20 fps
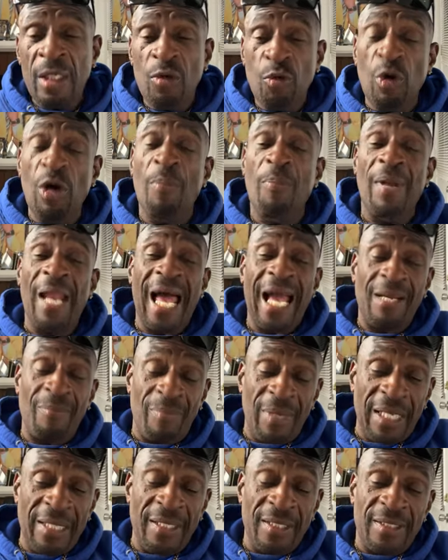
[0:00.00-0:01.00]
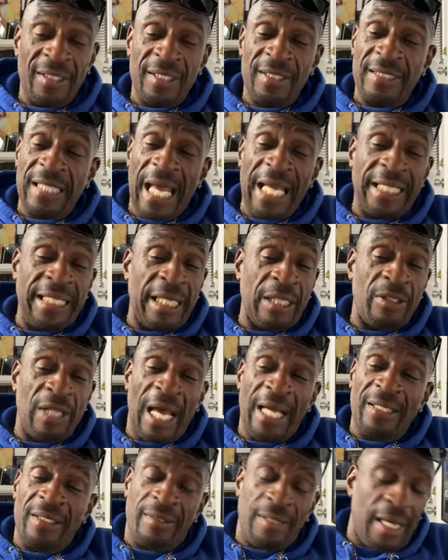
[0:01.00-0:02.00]
well, black businesses, they
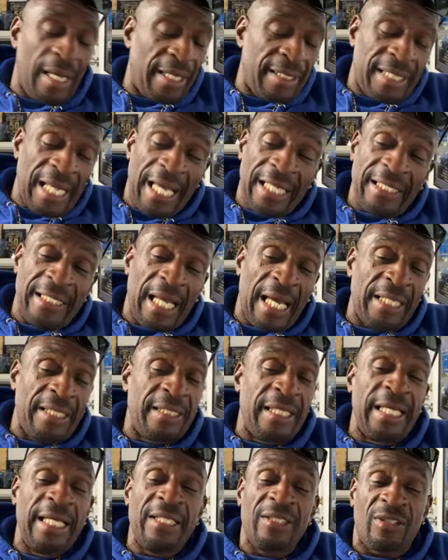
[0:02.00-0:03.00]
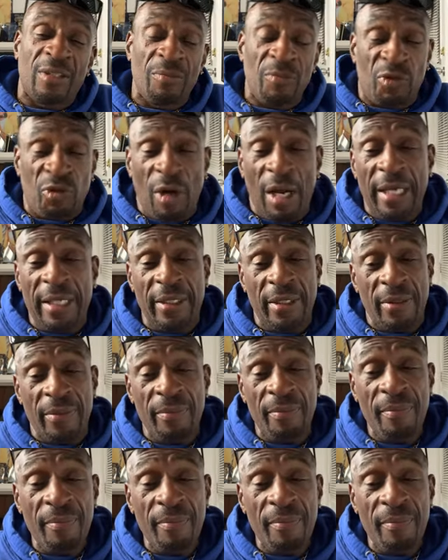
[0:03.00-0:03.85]
need some training.